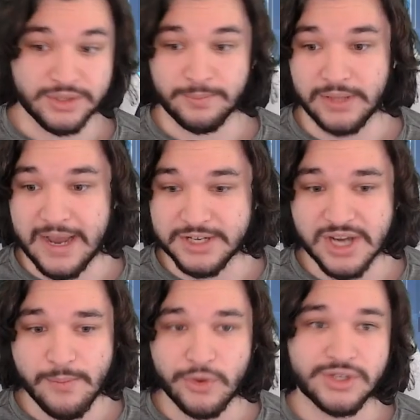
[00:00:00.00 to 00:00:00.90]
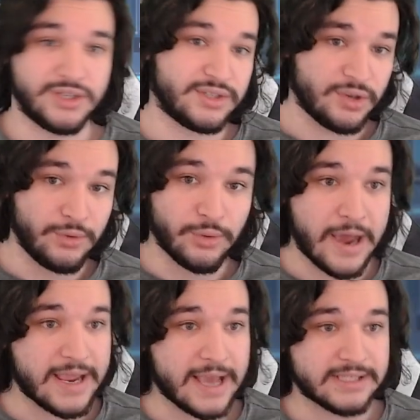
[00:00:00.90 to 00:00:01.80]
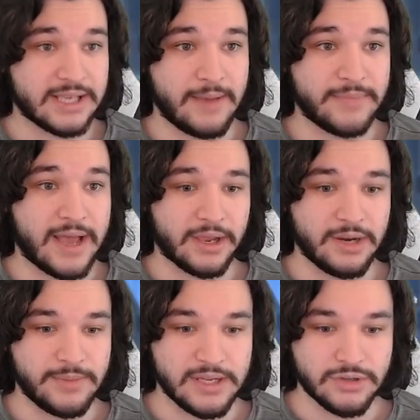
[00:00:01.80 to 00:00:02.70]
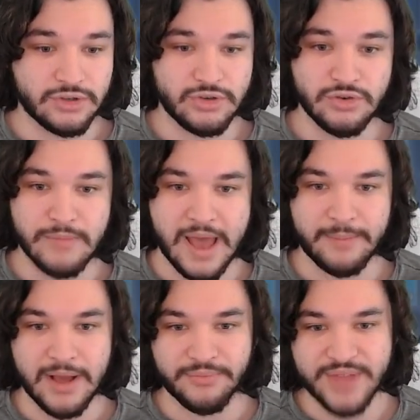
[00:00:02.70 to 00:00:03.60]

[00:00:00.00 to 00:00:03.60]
supply chip, which is cool, I guess. I'm not going to be too mad about